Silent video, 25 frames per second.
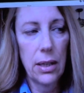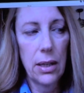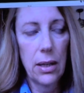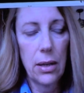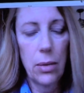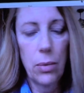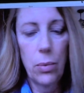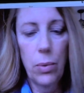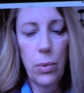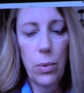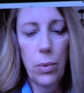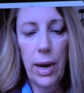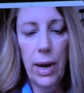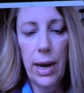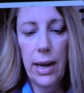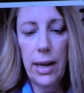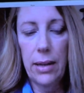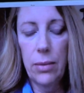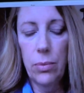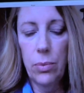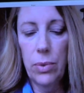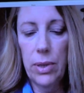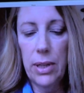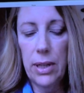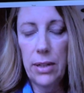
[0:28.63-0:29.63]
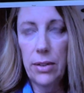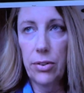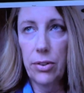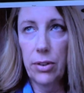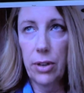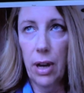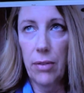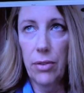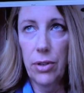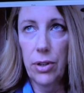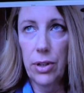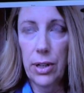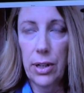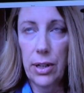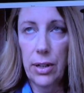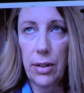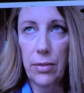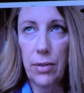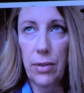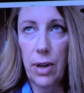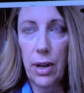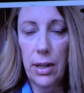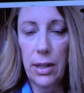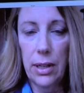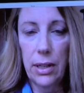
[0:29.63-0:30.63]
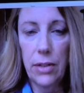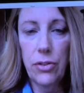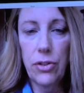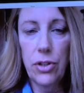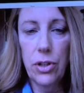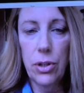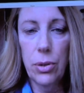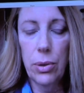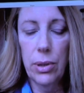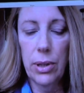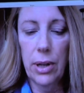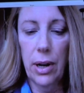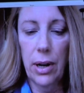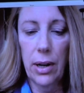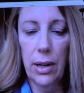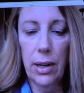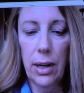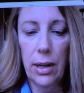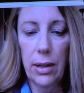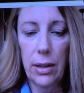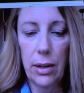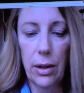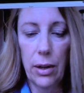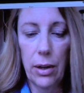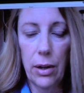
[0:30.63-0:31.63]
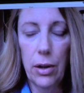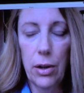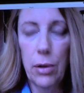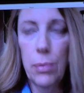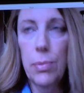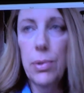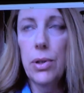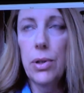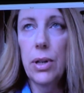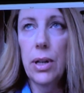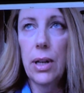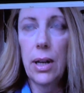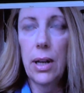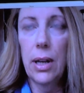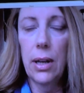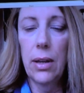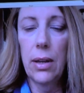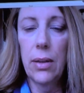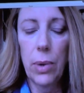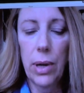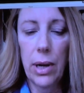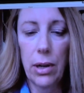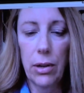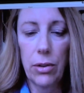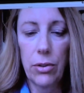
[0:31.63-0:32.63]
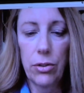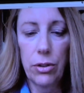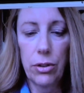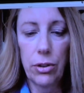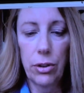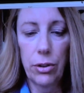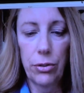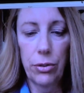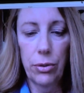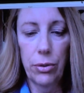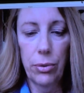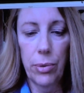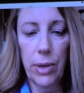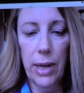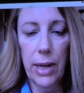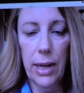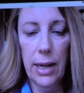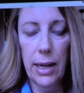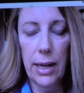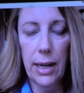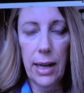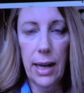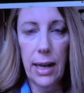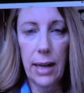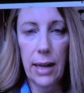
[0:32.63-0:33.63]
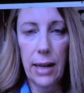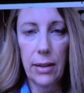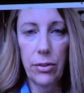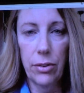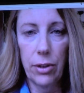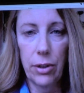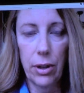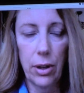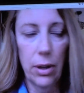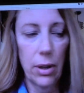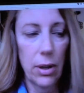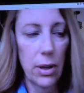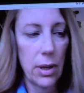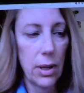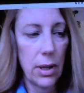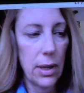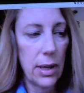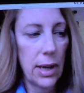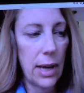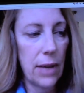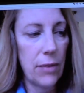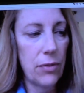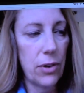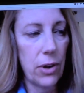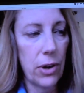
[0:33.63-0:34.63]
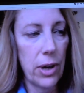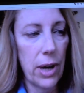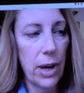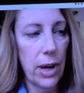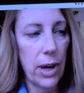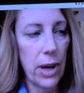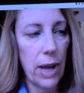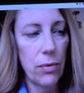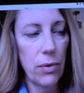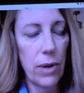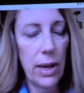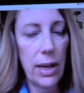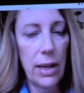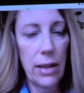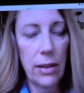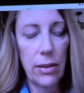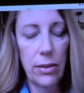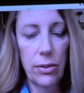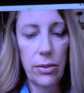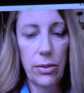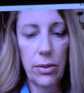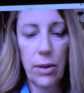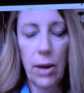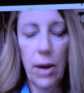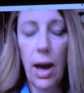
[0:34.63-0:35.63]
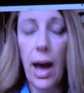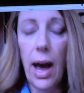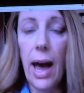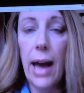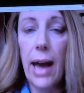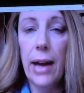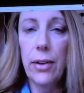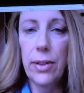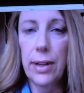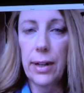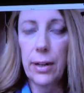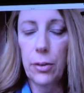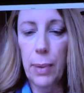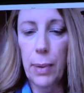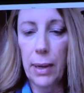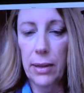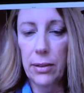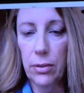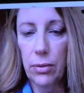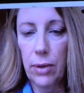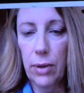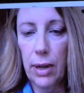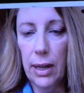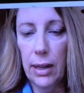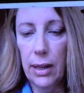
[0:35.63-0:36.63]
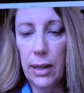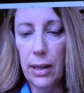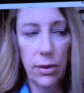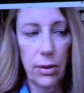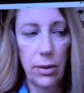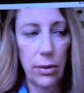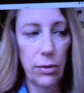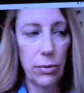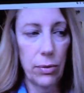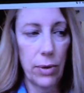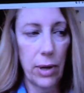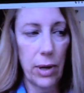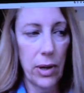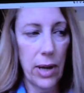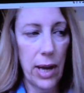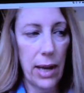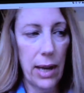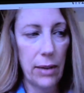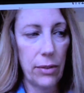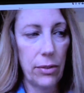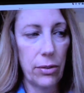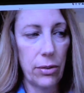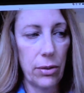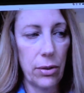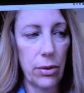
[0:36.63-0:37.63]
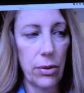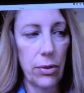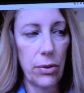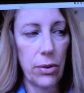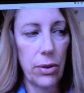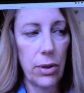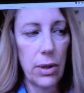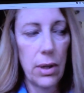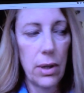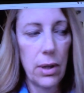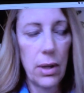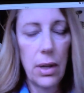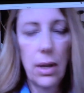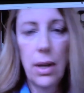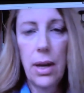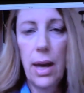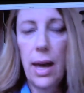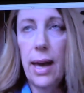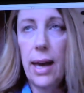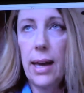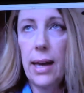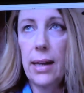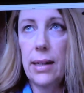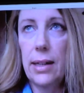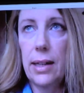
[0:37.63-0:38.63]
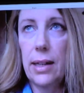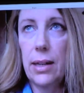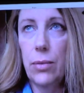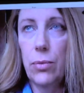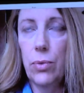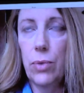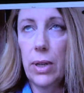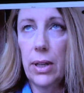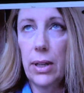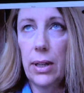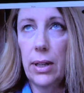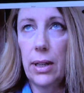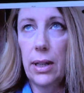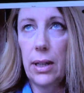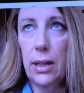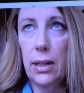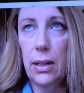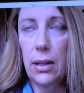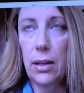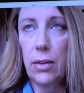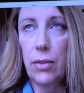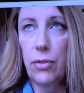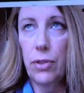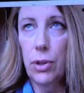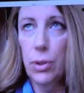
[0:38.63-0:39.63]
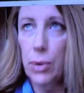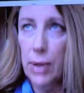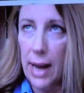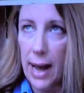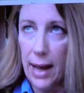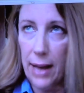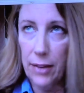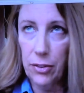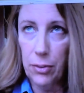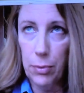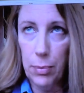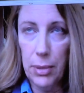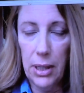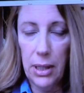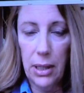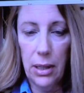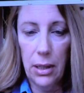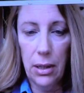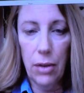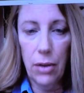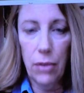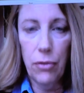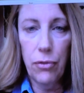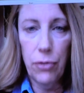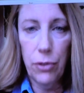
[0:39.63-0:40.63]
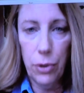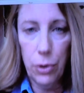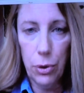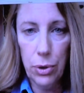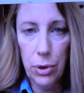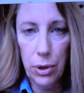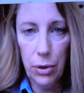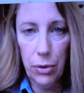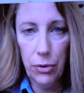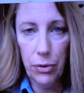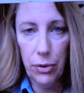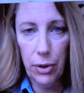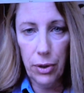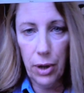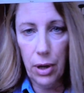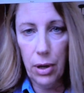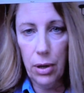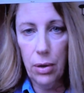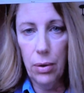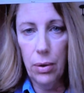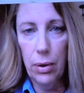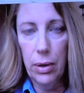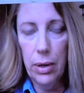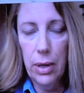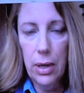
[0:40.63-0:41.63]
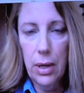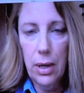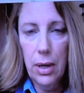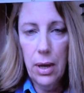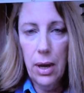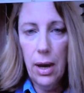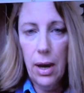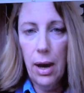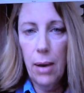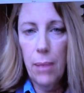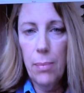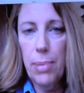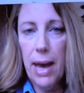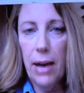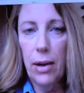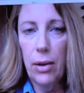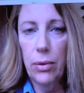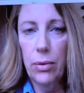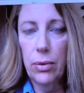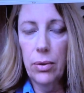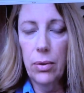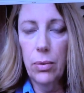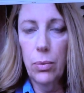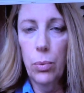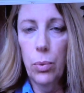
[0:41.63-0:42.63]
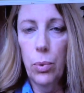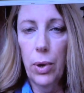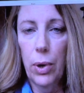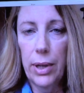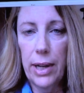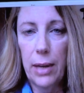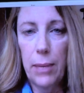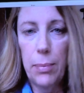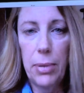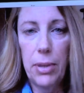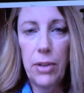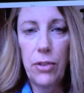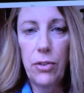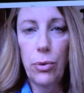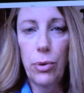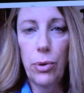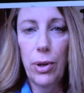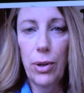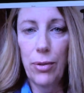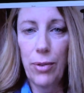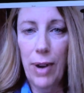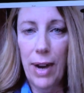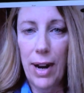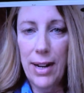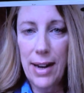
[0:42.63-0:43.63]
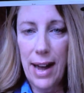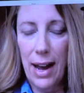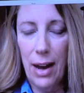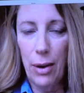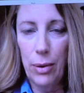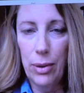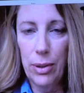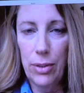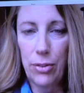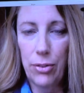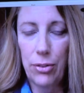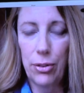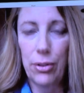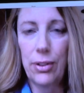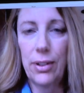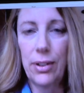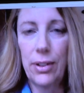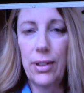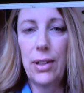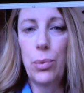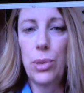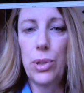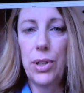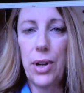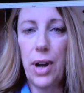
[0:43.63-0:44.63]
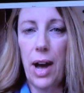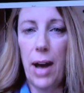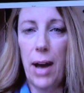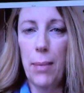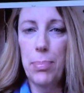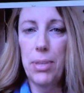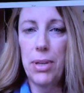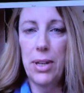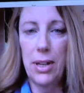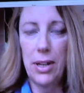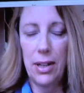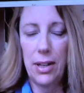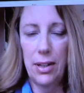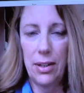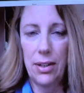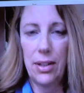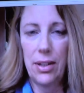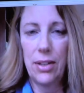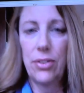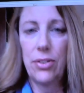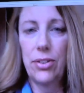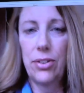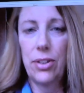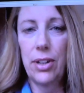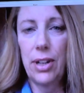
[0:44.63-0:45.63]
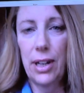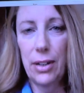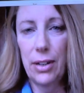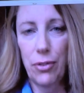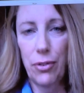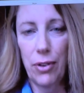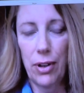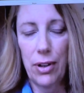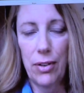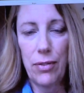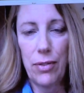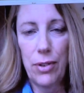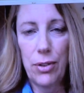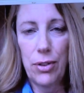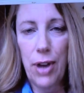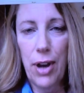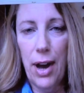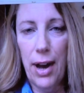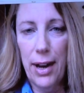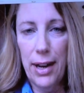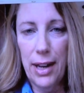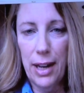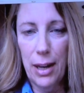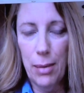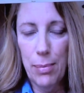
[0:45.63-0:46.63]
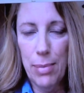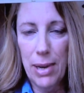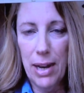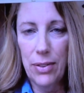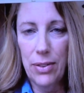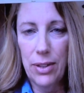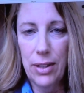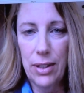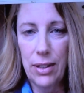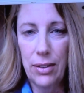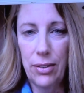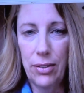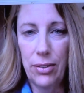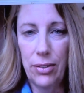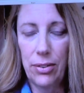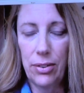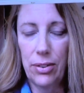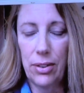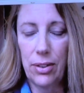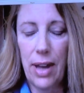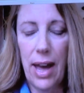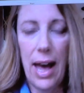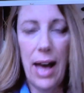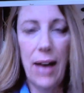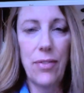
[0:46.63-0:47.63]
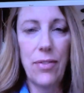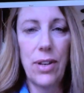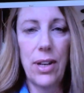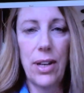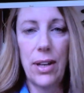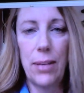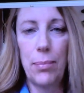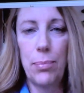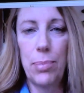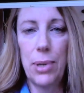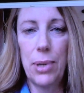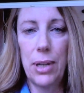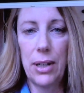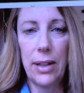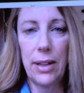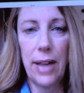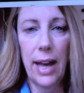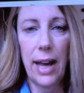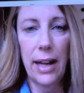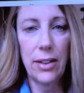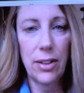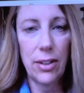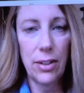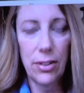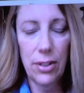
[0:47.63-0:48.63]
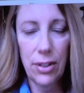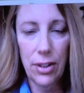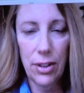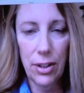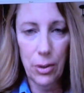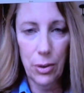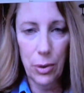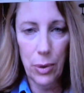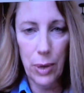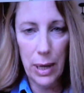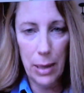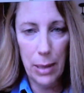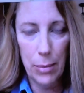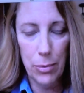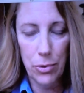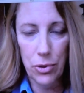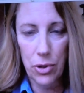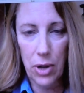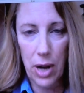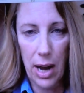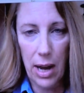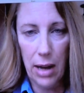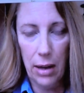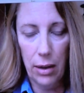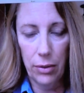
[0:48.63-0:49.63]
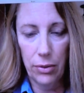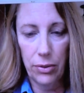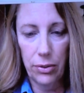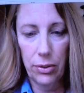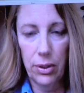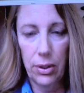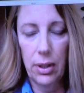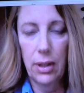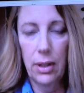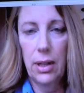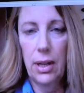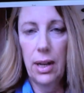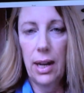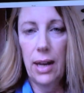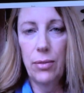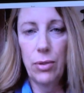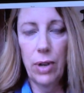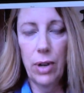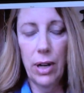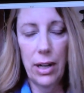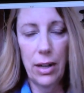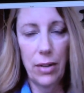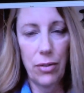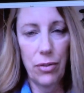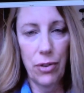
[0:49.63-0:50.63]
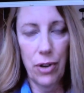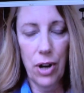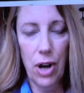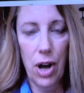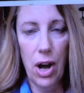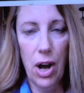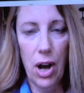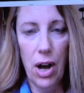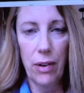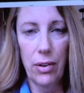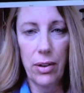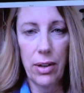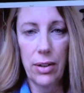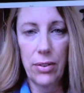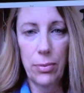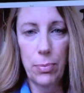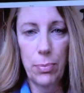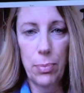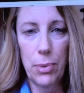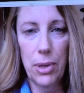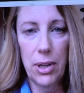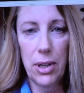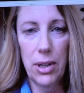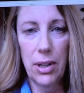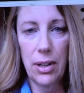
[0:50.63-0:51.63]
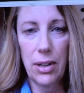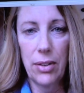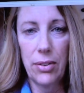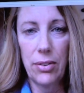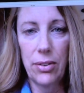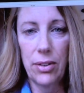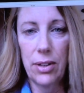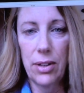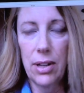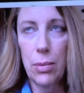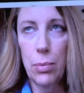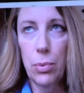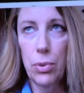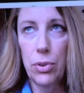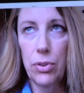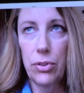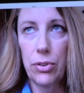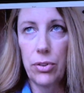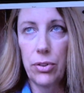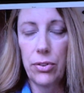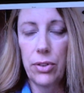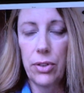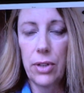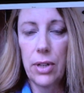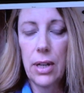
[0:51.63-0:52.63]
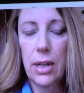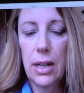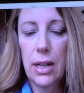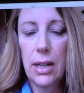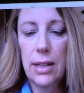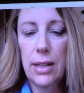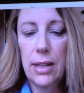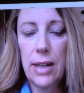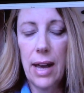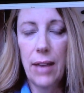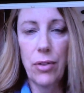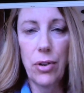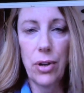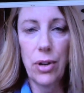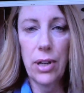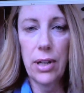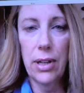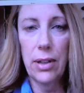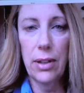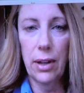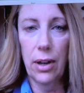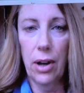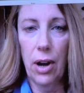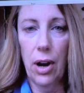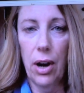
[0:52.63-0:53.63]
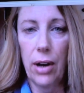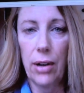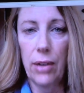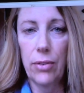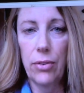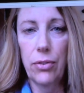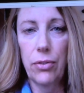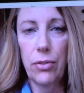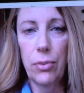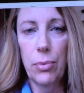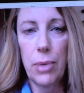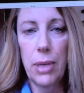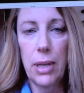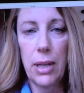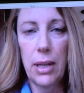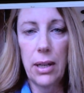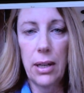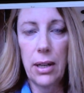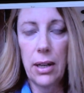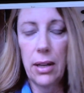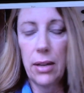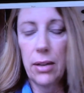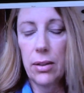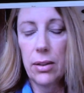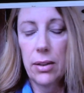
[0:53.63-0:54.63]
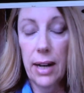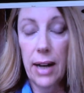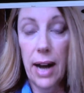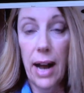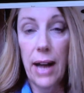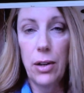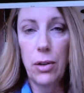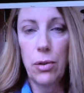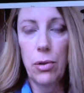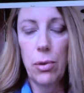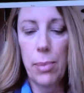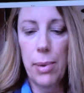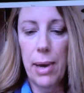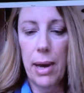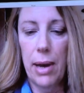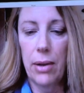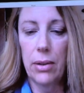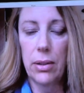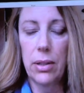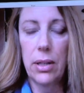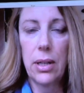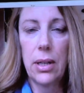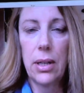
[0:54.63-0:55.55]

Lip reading: when we discovered an issue in our community where children were getting cancer at very high rates, higher than expected rates, these rare cancers. And it really, if you had asked me a few years ago about what I'd be doing right now, it certainly would not be sitting in front of you talking about this, having been elected to the New Hampshire House and running for Congress, because it was just never in the cards for me that I knew about.